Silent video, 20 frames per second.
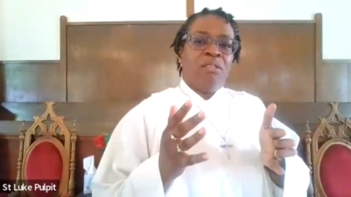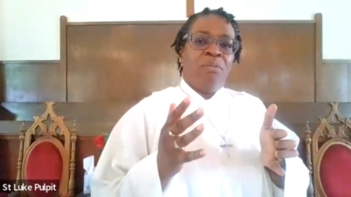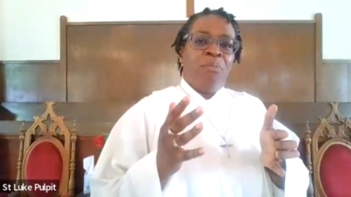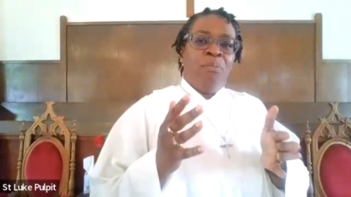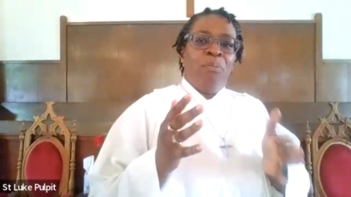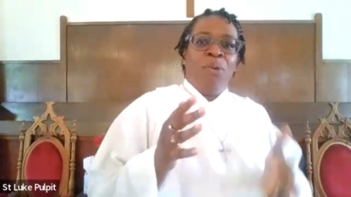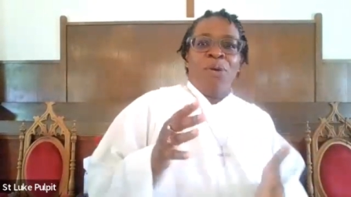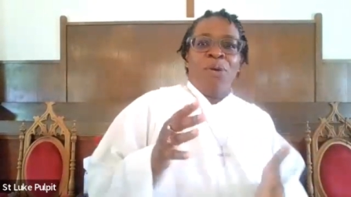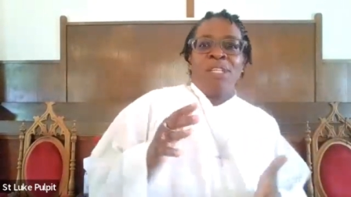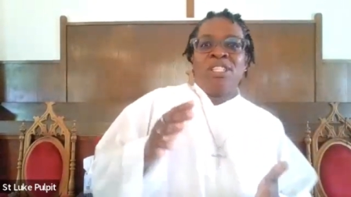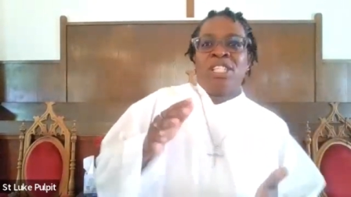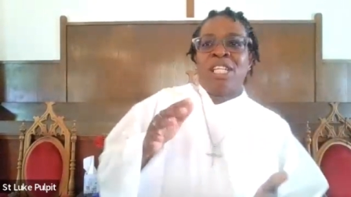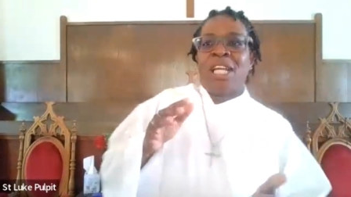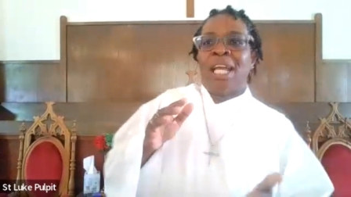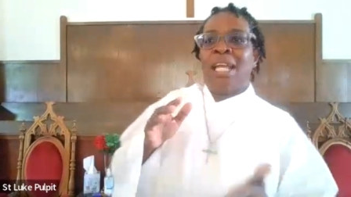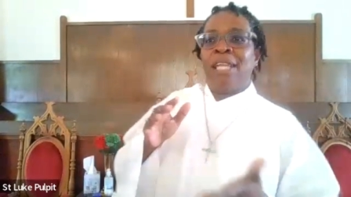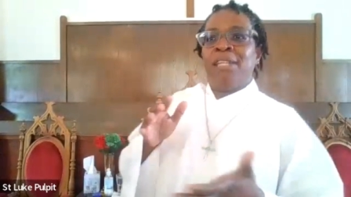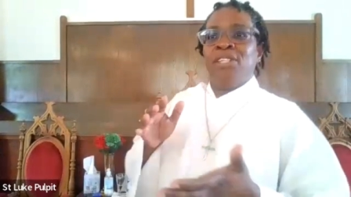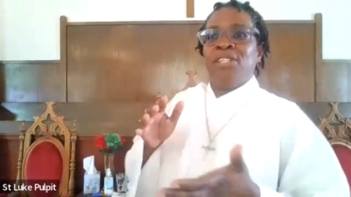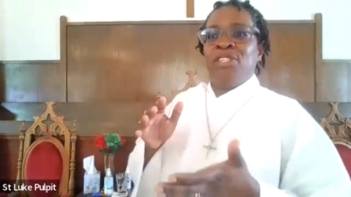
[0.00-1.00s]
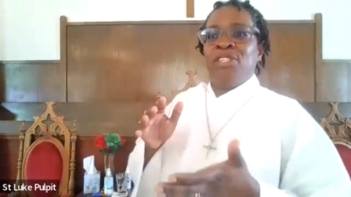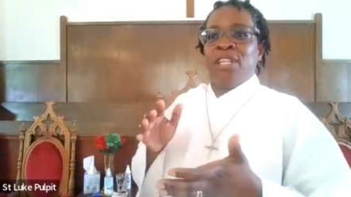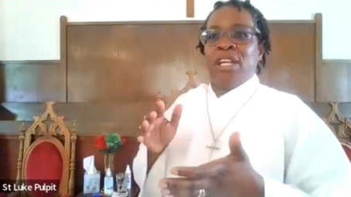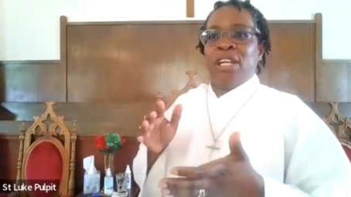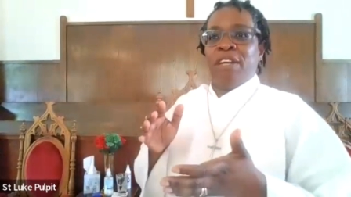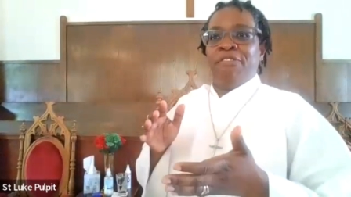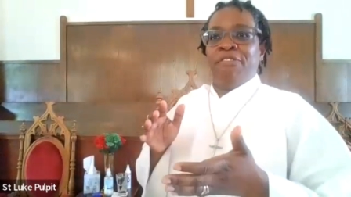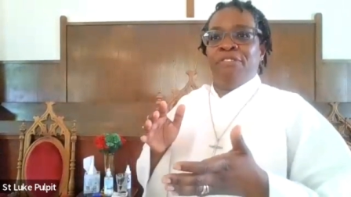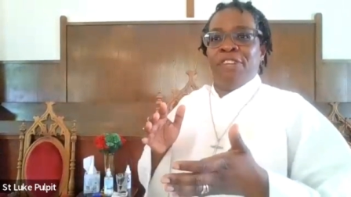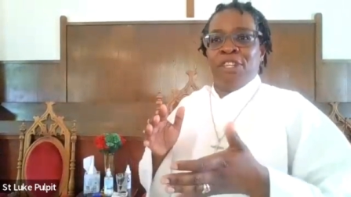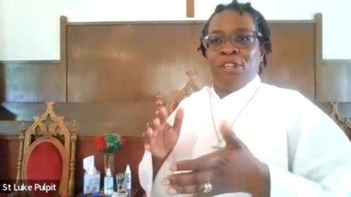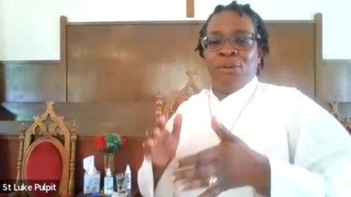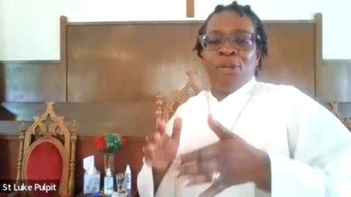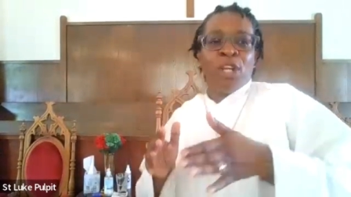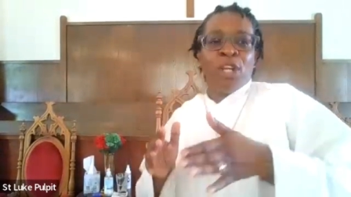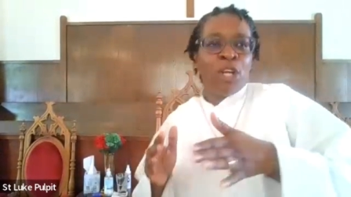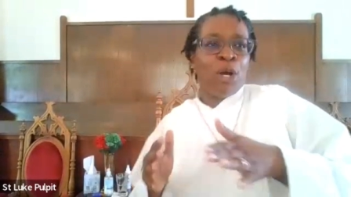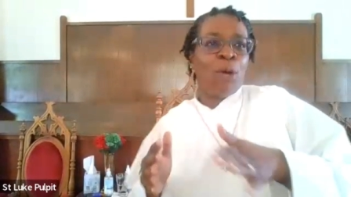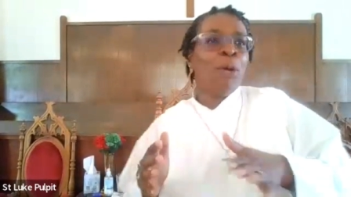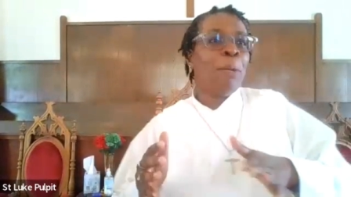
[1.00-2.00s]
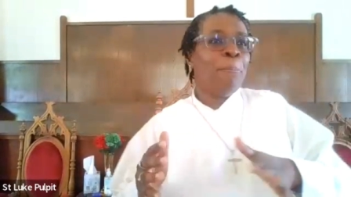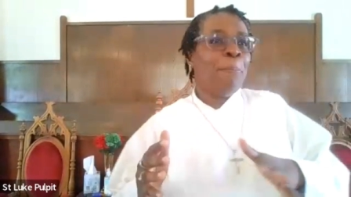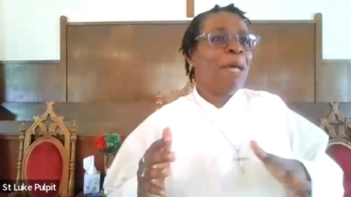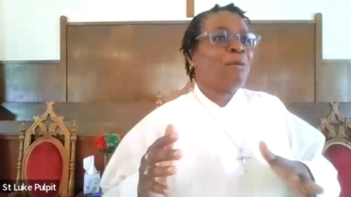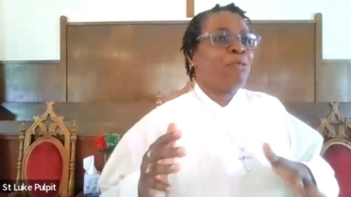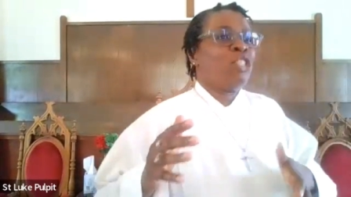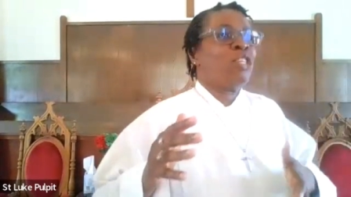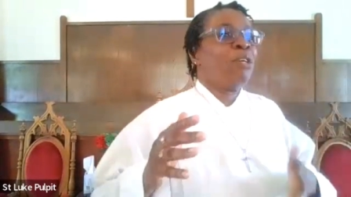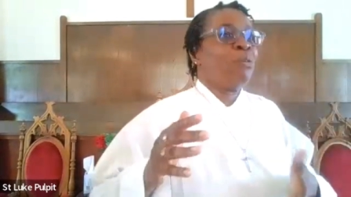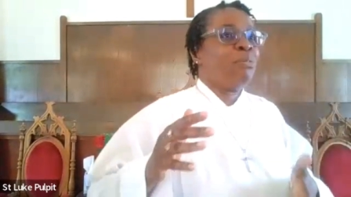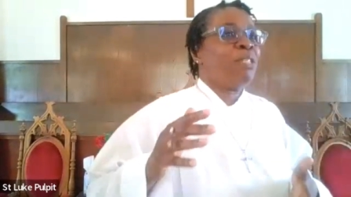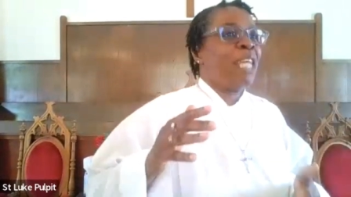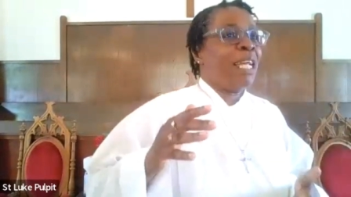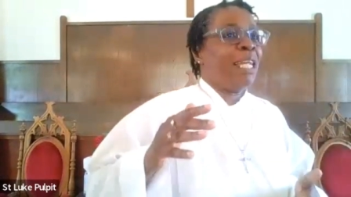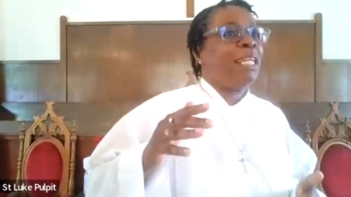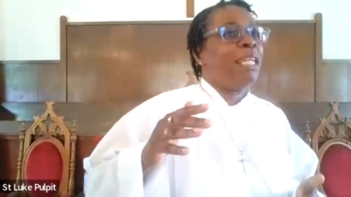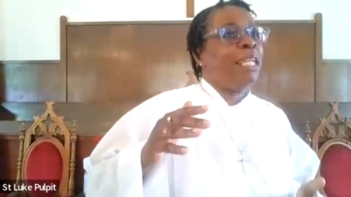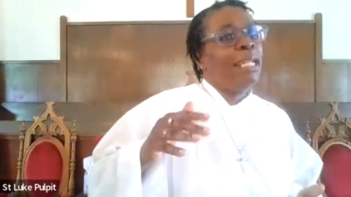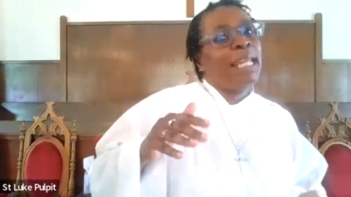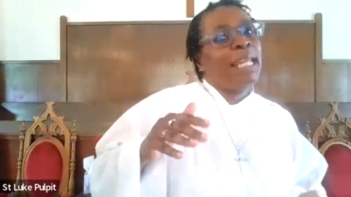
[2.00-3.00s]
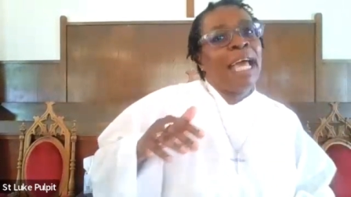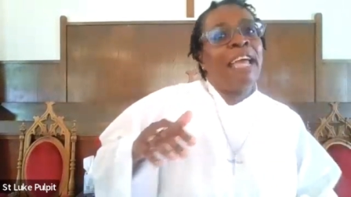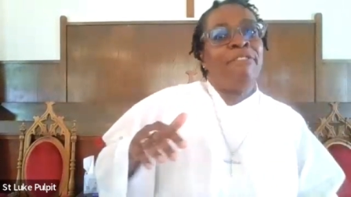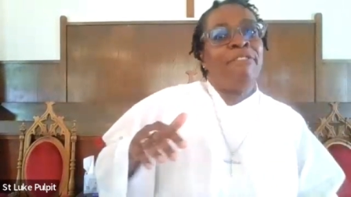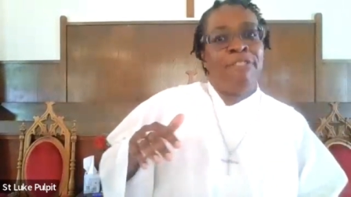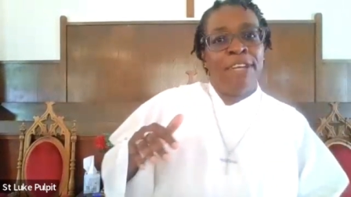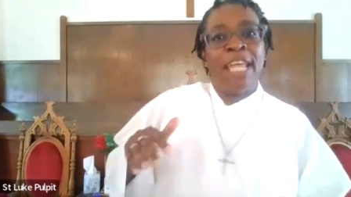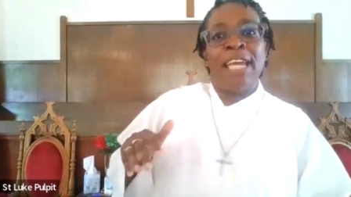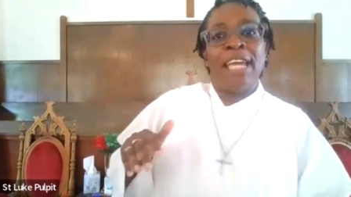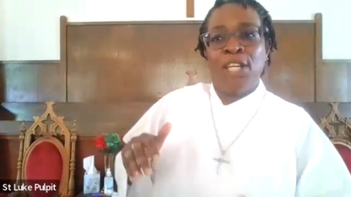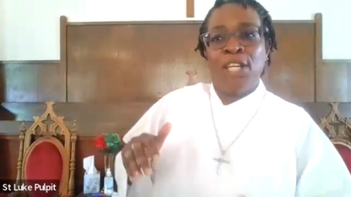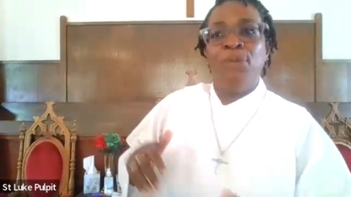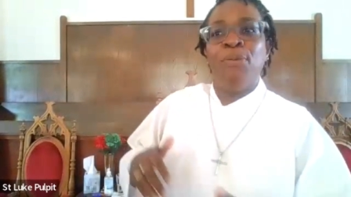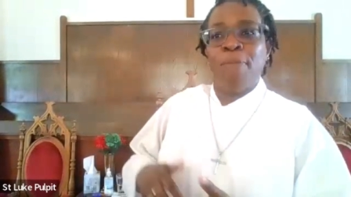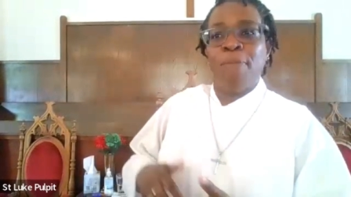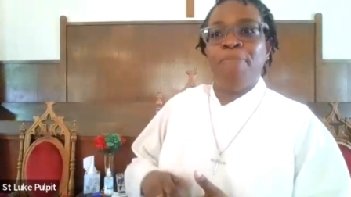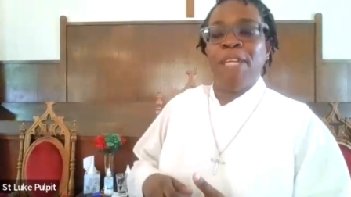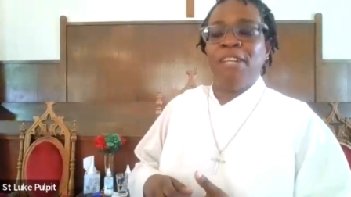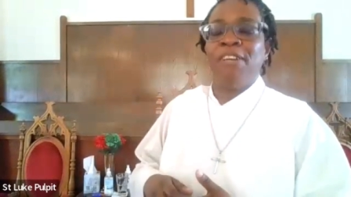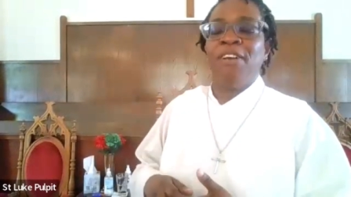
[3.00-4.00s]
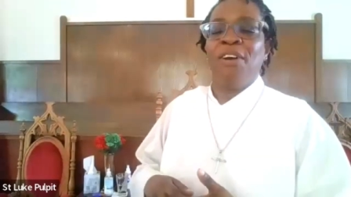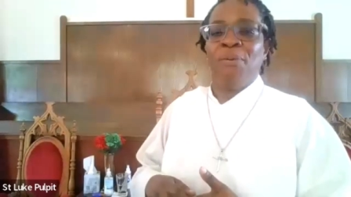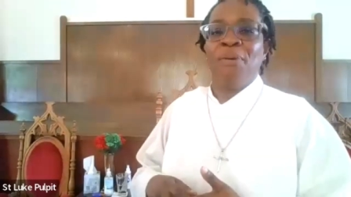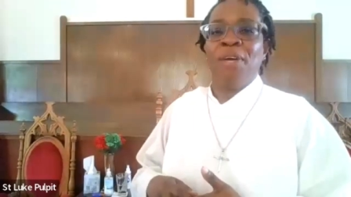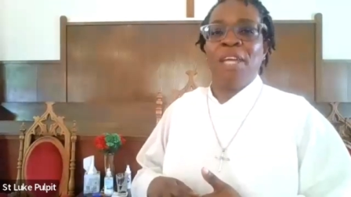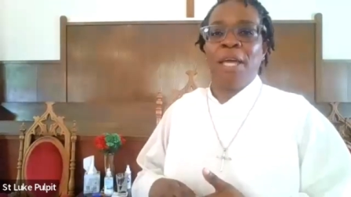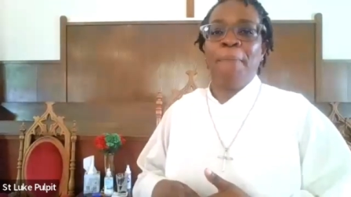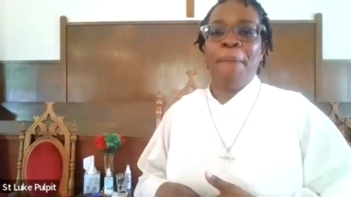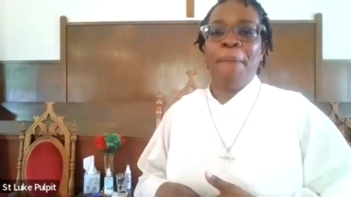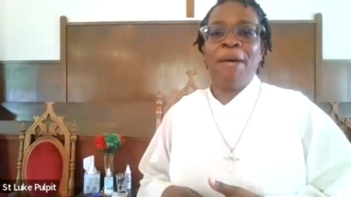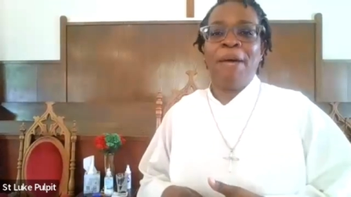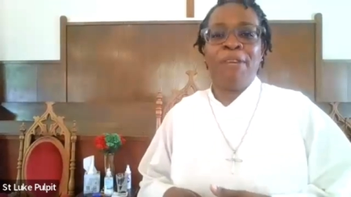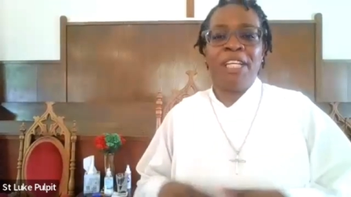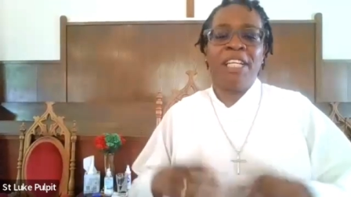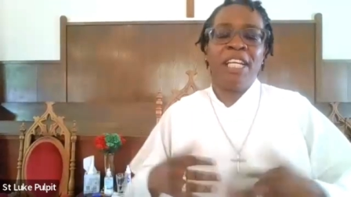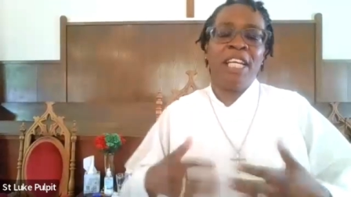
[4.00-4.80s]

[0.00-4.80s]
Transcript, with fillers: more challenging for you to go about your daily life like you had been going about it.